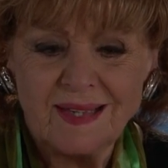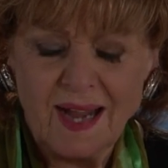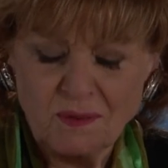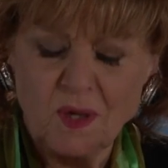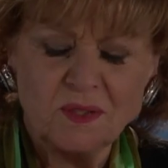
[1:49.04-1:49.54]

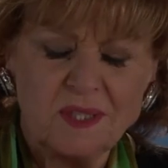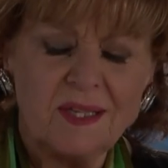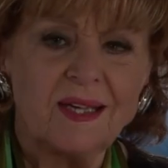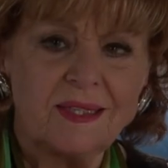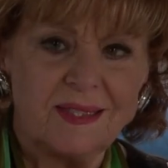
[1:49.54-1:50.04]
I've got an
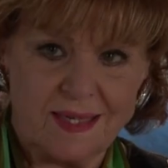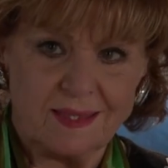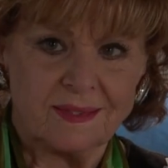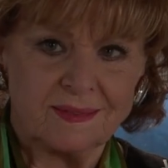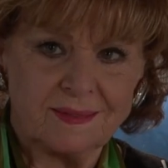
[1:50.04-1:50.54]

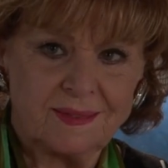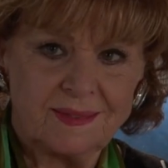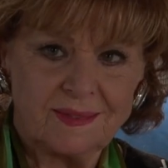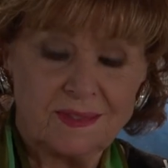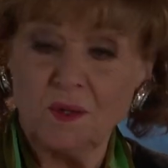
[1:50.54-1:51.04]
idea.
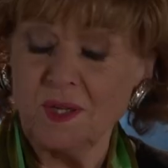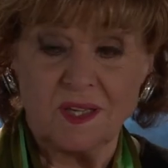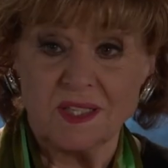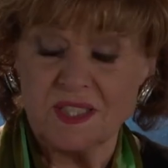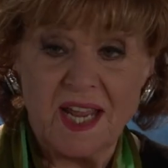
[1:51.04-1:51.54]
Look, you
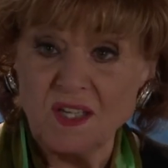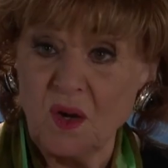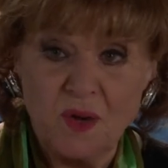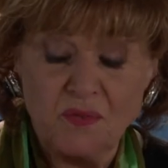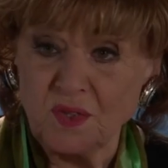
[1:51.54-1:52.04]
can say
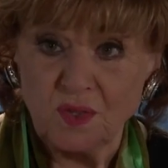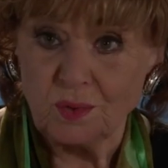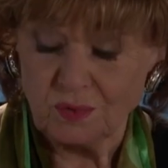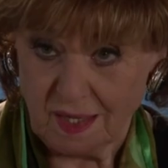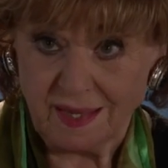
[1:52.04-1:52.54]
no if you
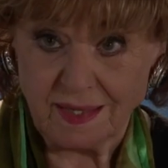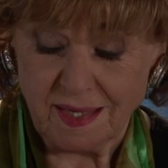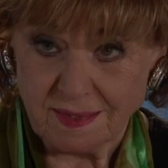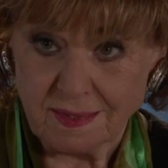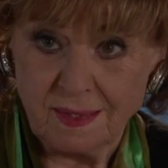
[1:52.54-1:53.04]
don't like
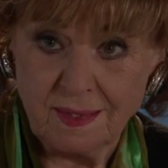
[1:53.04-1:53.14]
it,